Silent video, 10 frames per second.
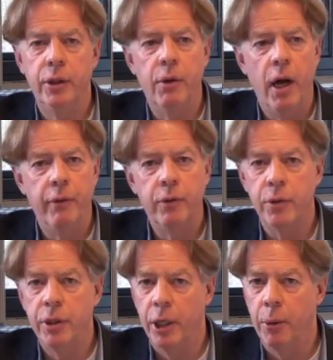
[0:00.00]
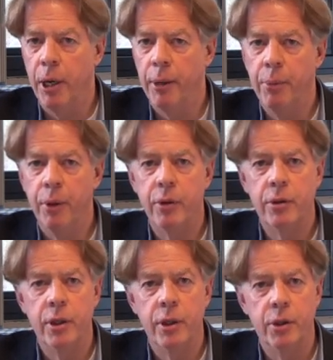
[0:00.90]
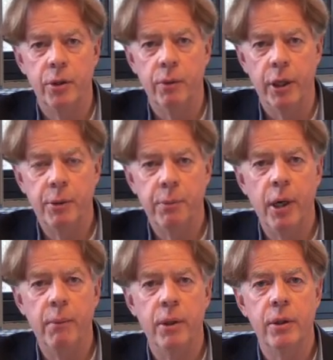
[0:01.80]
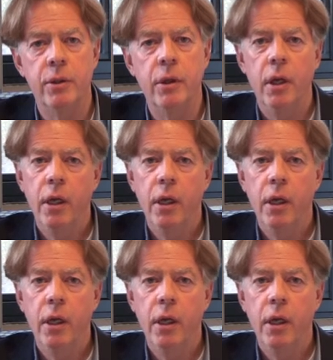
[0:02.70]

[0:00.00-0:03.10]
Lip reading: you have to set up hypotheses, you do experiments,